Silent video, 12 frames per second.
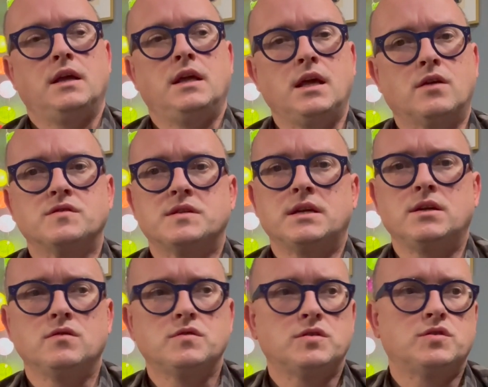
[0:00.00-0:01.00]
he
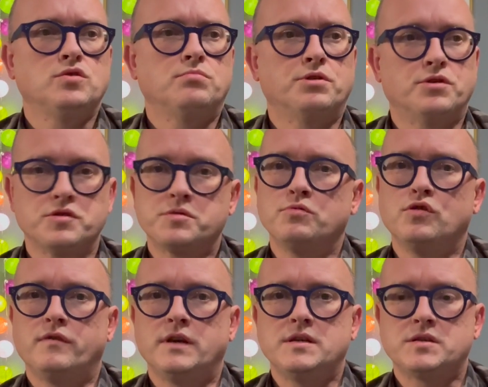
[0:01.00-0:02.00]
continued to produce
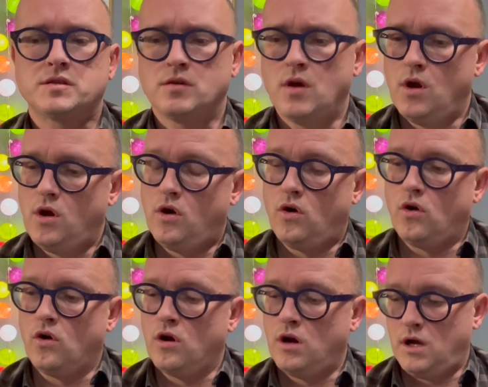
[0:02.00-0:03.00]
movies
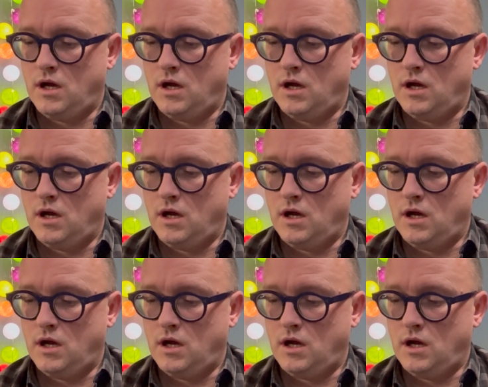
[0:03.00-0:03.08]
or